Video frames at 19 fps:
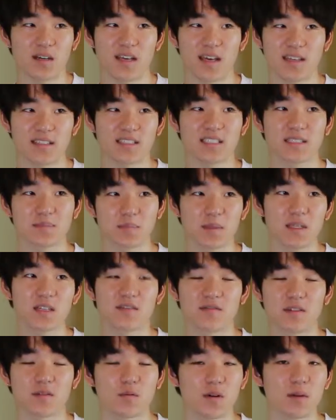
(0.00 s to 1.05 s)
I can't speak
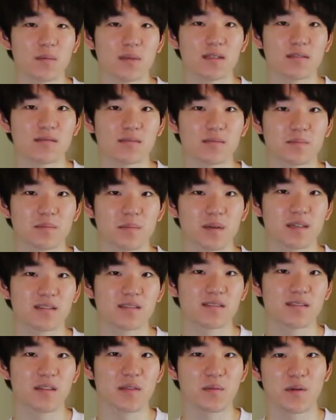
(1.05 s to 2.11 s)
for women, but
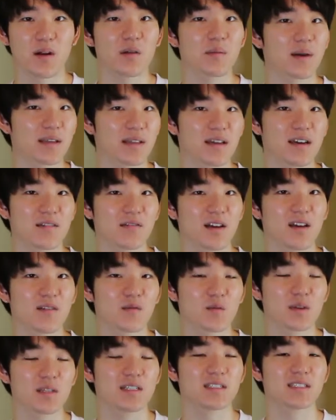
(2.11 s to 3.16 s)
throughout my life I
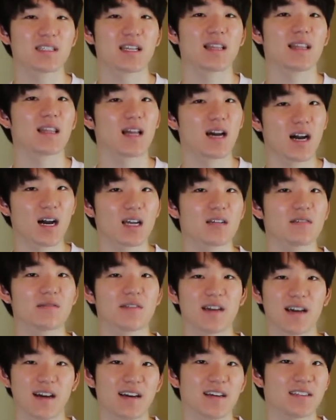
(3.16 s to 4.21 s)
have witnessed a lot of
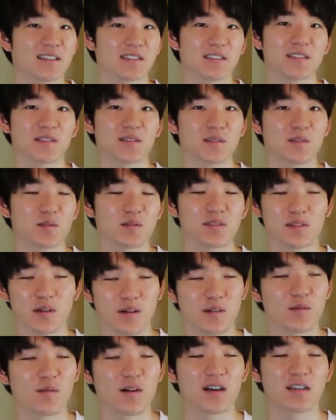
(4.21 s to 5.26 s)
guys who
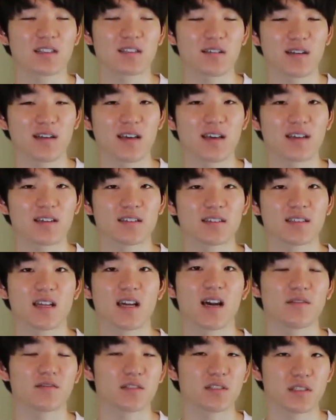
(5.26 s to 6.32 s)
don't wash their hands
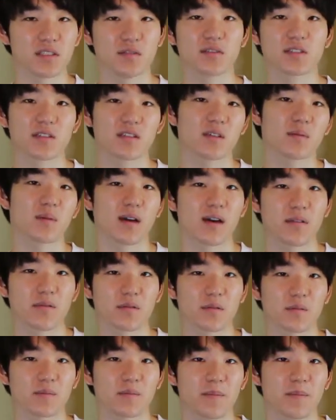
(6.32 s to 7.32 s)
after using the bathroom.